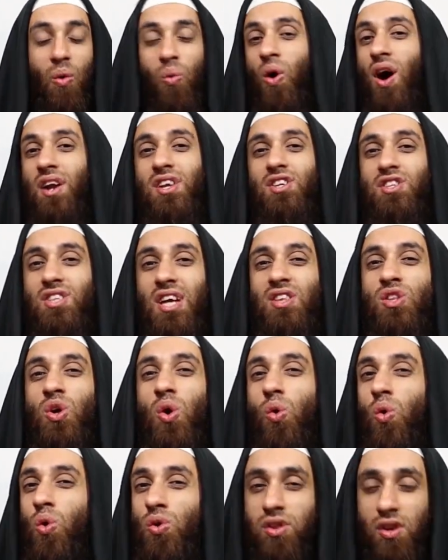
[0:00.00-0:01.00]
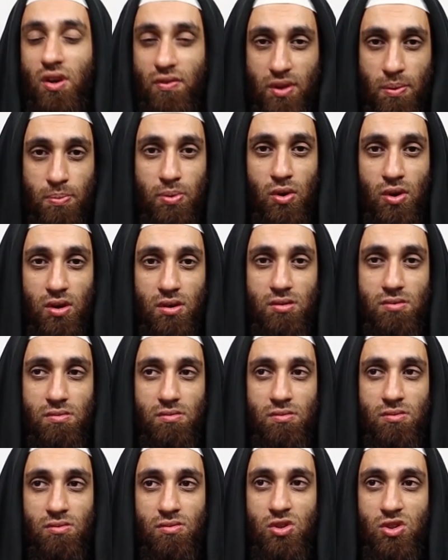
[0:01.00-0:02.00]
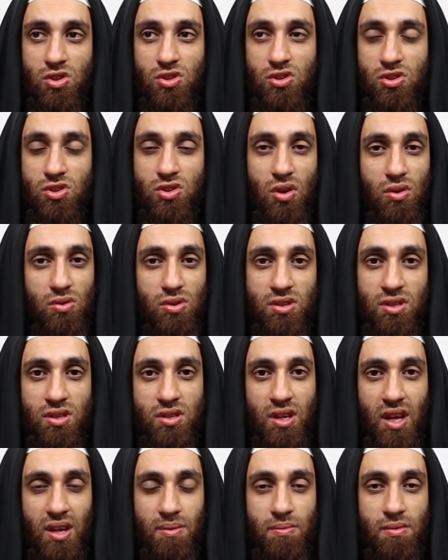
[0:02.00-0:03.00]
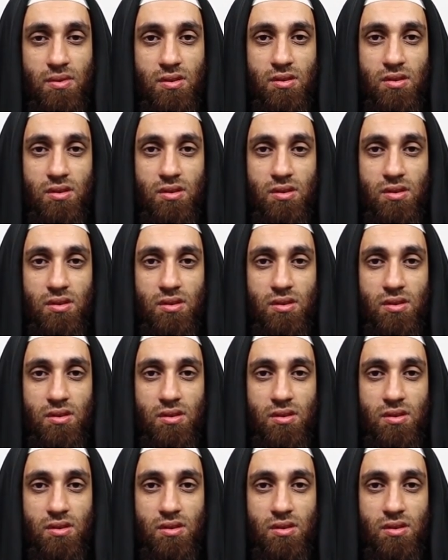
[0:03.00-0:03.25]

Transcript: Why did you say the author of the book? You should have just told us his name.